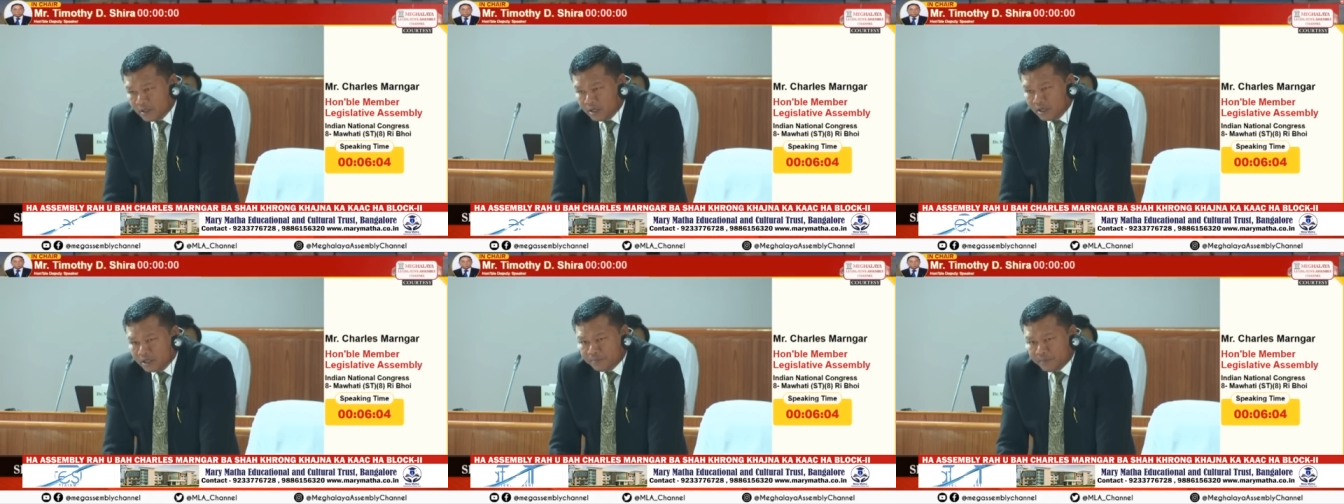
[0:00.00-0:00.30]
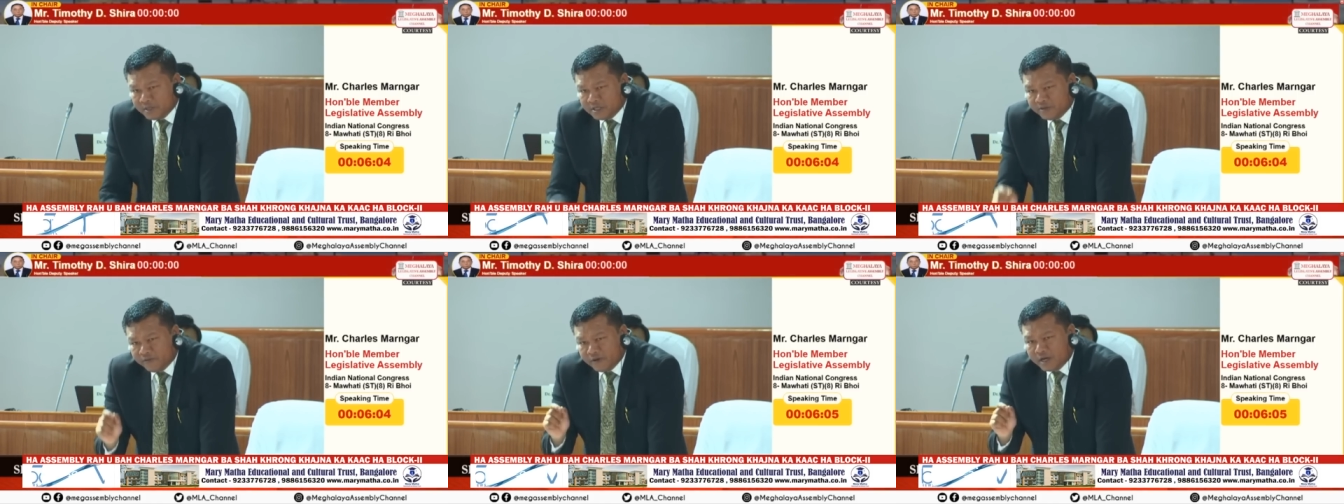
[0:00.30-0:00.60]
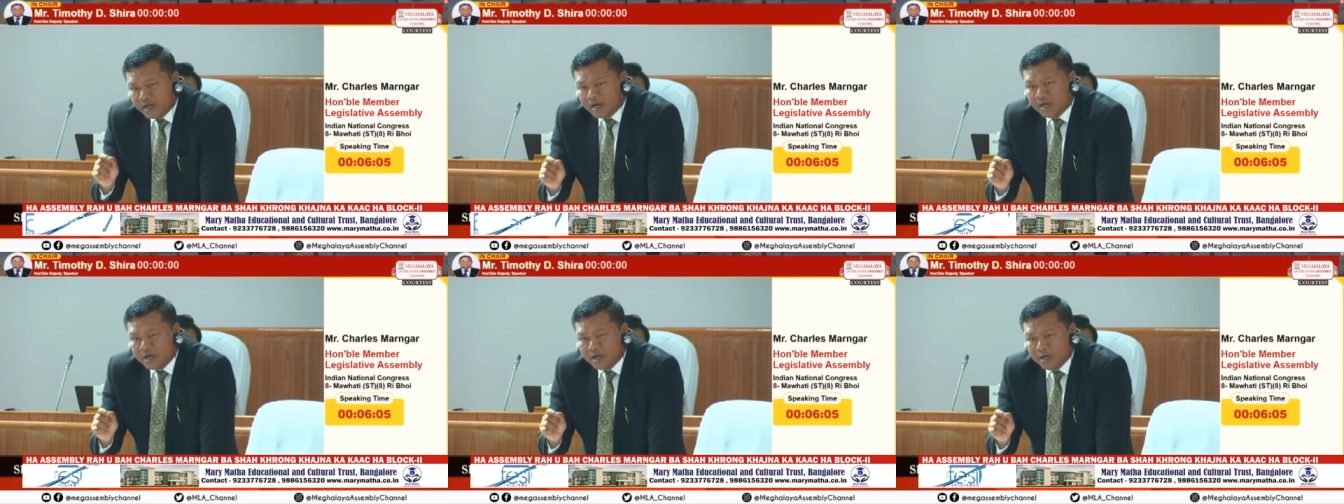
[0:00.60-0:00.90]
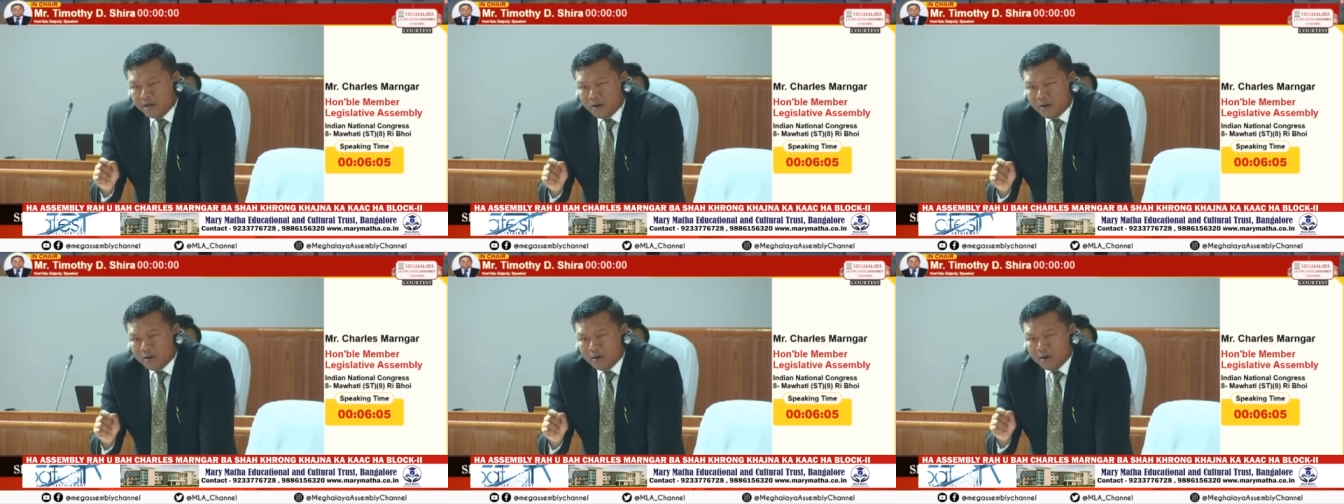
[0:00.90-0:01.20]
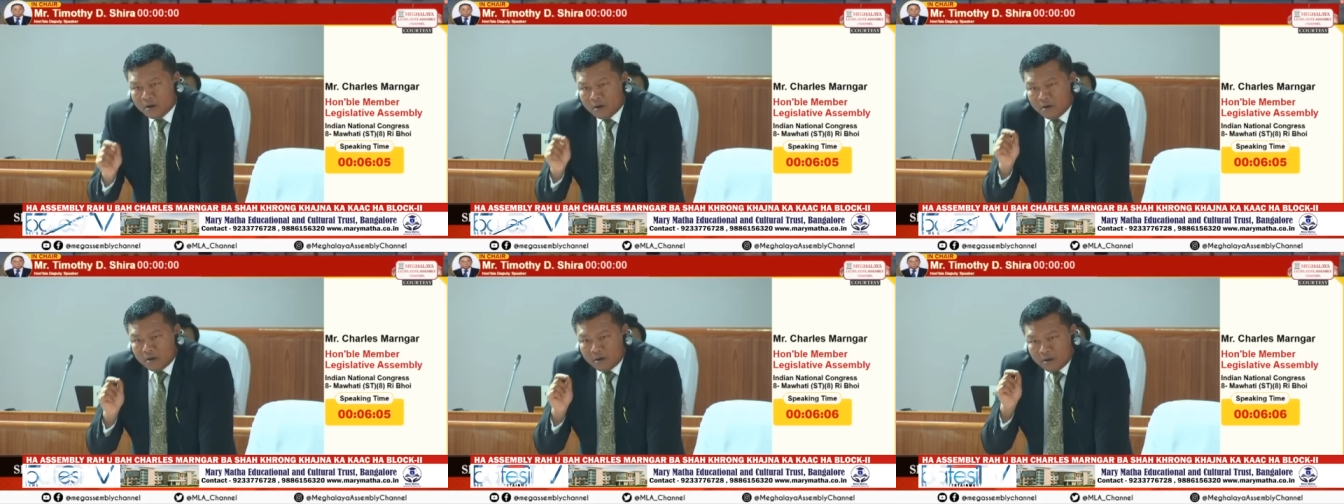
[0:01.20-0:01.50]
Specifically
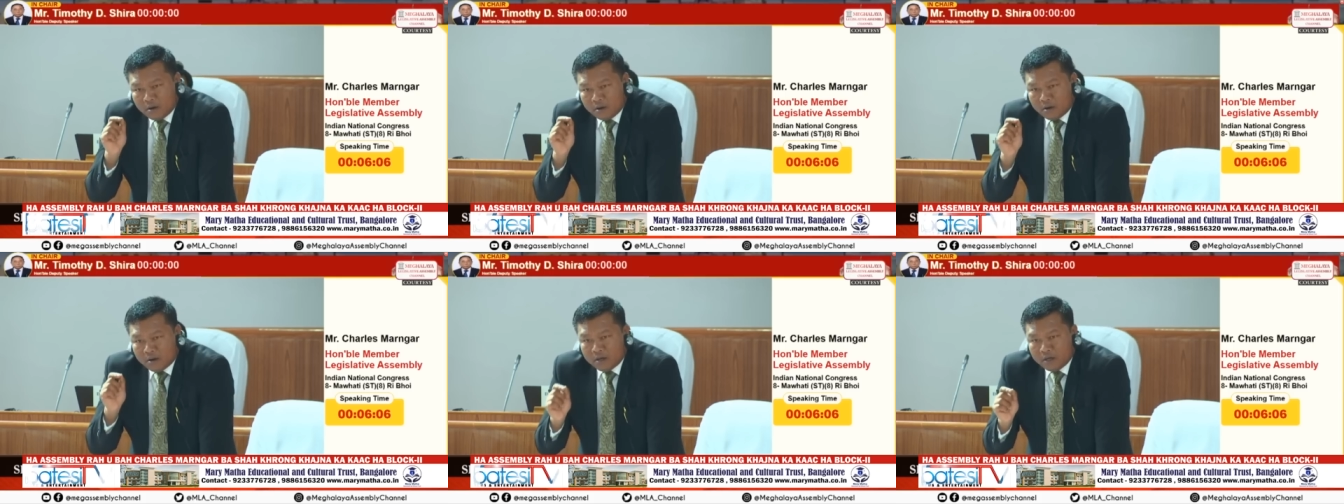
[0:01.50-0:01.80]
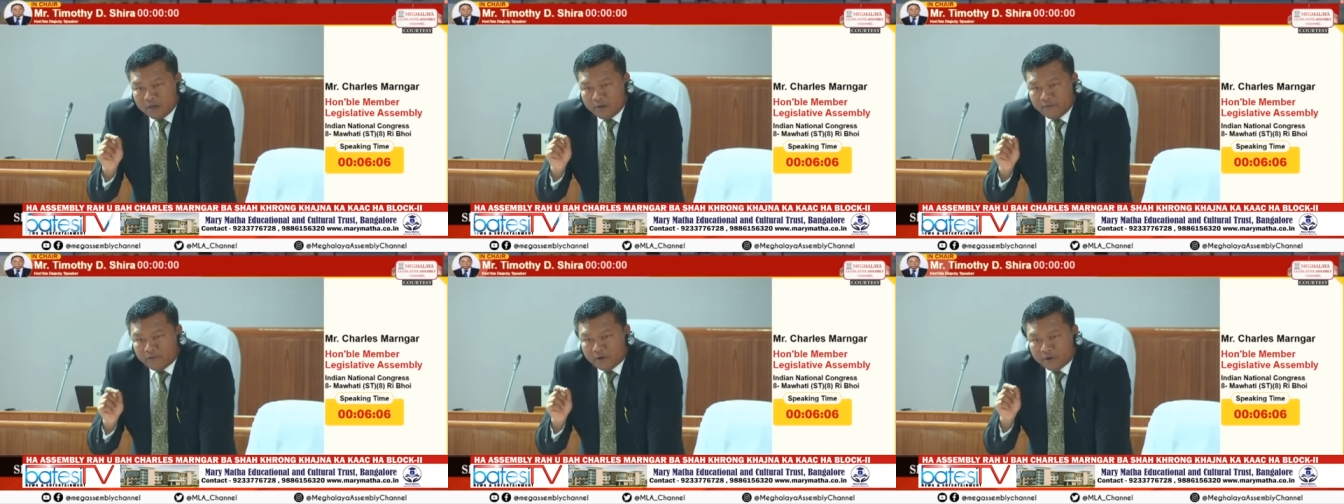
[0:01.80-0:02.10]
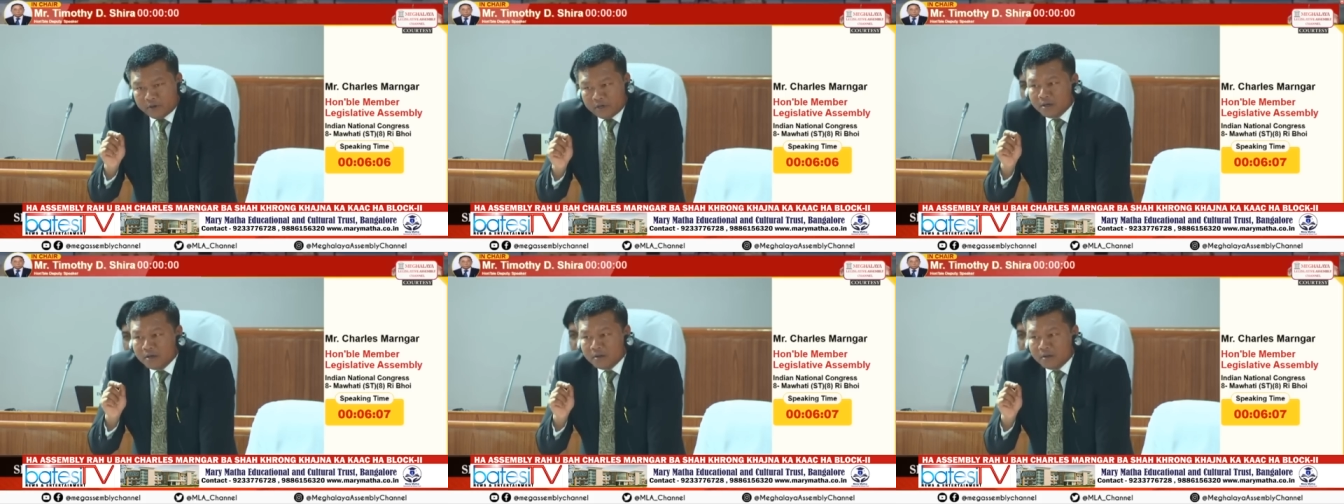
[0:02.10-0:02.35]
only for the